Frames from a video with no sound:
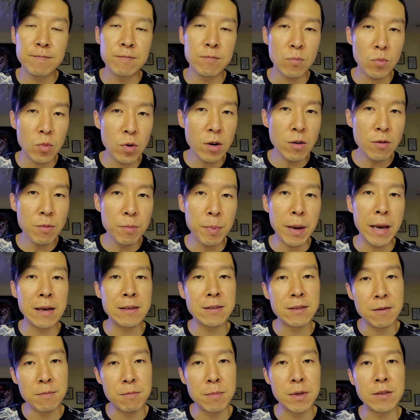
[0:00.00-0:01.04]
well,
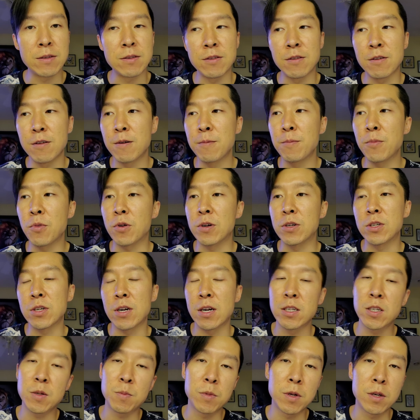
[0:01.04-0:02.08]
pessimism or
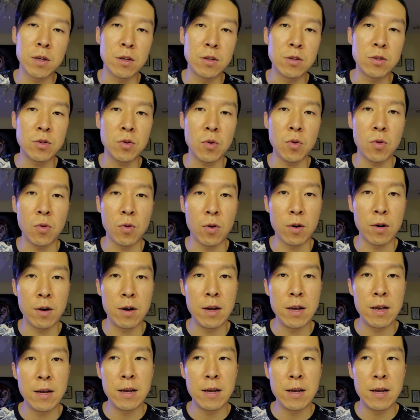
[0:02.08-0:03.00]
judgment or